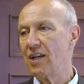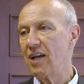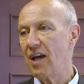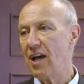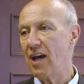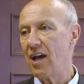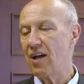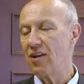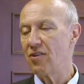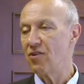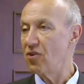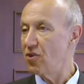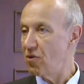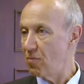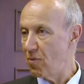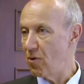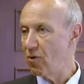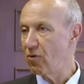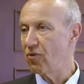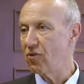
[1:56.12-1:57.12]
uh, the
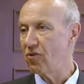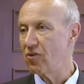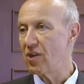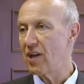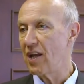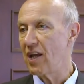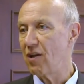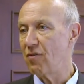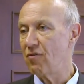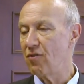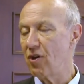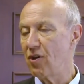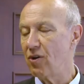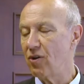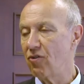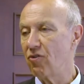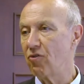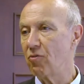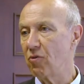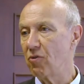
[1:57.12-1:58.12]
deposit today of their
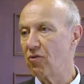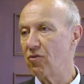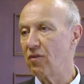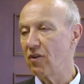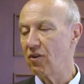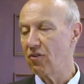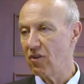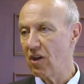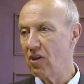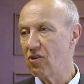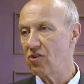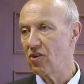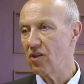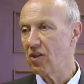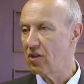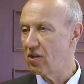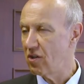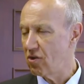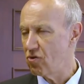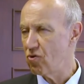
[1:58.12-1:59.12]
instruments of accession
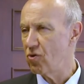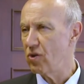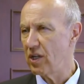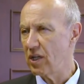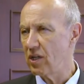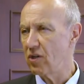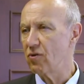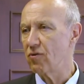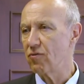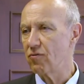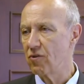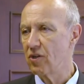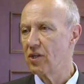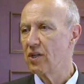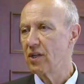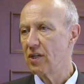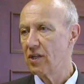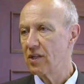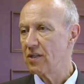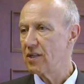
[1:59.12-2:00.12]
and the joining of
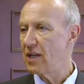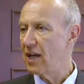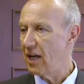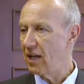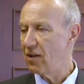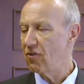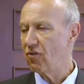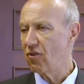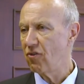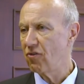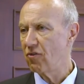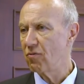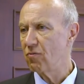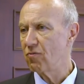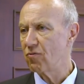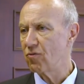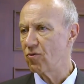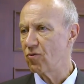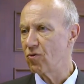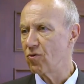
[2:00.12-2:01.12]
the Hague
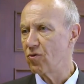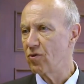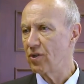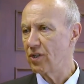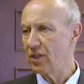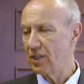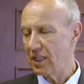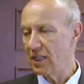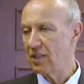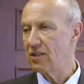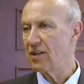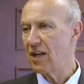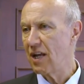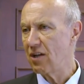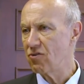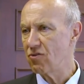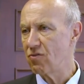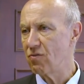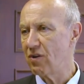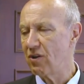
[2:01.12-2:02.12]
system for
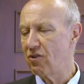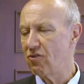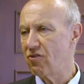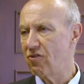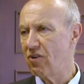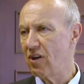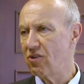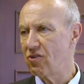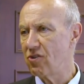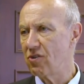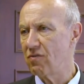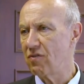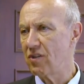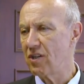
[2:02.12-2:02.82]
international registration of